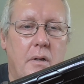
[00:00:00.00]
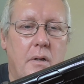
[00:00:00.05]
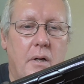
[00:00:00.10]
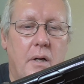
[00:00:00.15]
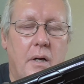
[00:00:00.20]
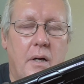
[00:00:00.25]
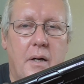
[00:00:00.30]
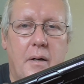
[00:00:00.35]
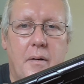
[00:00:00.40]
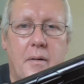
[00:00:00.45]

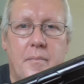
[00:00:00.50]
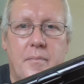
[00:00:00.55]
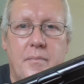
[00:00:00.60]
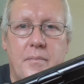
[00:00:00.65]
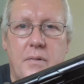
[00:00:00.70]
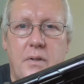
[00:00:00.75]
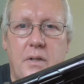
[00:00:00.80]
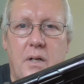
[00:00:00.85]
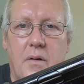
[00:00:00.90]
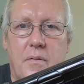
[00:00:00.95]
You
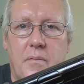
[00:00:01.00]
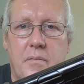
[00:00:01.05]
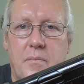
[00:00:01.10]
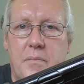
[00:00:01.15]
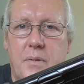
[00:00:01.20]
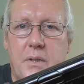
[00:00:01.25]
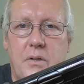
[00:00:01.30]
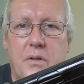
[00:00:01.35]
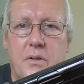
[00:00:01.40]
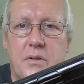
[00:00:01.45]
know,
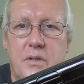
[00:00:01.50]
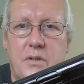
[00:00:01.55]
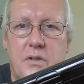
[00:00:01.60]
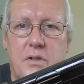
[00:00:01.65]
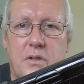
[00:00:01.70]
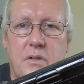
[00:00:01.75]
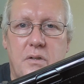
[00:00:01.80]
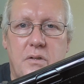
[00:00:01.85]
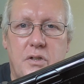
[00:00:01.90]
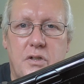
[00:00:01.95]
because it's
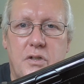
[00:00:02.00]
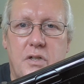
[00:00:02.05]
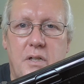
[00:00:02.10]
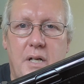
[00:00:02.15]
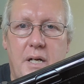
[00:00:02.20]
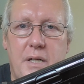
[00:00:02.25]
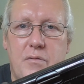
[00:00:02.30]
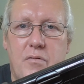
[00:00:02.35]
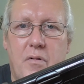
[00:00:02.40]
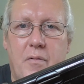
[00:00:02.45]
just the
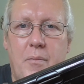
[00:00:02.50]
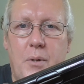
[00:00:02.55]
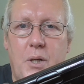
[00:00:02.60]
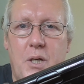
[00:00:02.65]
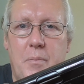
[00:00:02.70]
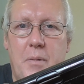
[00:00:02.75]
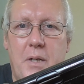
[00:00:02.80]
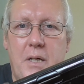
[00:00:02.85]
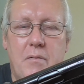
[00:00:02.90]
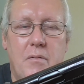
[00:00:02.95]
nature of
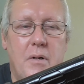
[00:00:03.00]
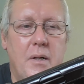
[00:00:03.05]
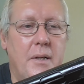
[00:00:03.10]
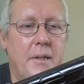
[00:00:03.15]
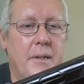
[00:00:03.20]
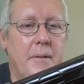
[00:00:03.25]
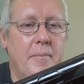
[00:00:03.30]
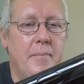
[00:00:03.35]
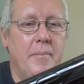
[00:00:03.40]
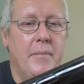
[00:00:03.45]
BB,
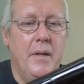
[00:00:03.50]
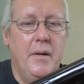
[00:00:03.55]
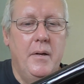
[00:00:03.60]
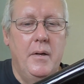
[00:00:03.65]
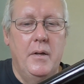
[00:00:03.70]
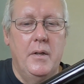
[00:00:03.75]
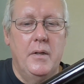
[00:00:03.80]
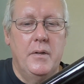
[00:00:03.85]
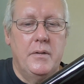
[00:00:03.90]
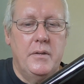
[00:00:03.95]
really.
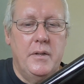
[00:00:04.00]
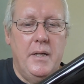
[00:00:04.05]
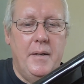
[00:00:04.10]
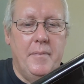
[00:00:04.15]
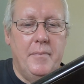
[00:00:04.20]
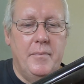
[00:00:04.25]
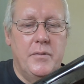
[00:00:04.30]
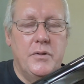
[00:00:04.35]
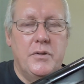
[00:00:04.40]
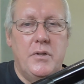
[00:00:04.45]

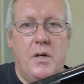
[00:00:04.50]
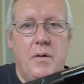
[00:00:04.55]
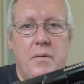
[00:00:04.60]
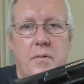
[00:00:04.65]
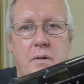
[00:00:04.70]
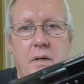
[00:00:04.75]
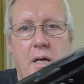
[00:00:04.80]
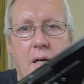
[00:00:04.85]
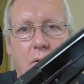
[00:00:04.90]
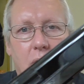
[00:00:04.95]
Yeah. So
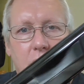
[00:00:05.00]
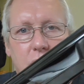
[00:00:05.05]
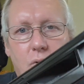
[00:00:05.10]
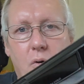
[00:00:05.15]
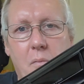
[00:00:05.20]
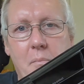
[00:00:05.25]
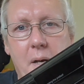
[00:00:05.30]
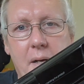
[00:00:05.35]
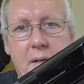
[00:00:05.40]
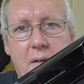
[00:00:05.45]
yeah, it's
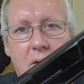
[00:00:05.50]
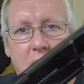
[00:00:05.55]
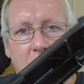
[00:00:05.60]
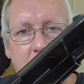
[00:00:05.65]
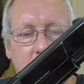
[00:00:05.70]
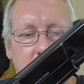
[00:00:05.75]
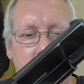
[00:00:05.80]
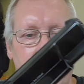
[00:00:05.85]
all metal.